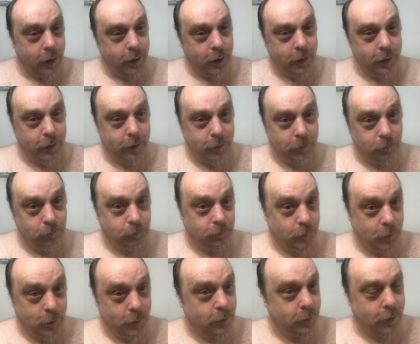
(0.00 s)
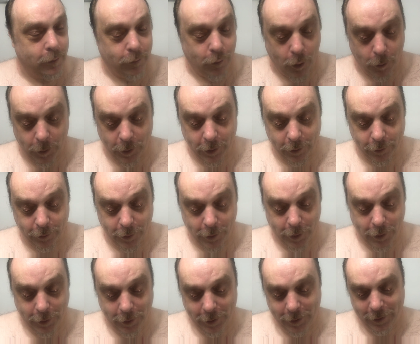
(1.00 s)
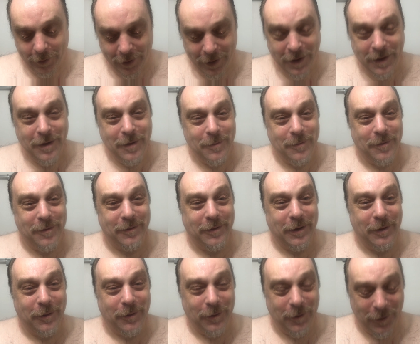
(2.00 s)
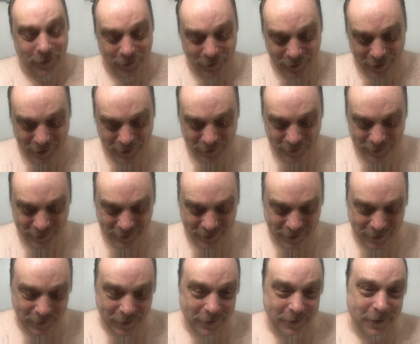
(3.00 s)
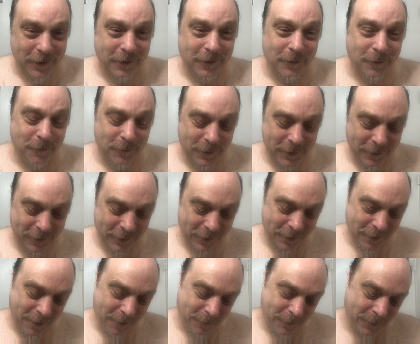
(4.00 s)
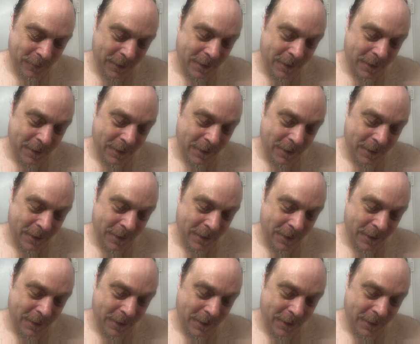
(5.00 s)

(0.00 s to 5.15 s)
I'm just hoping it's good. We'll see how it goes, okay? Give me a second to open this thing up.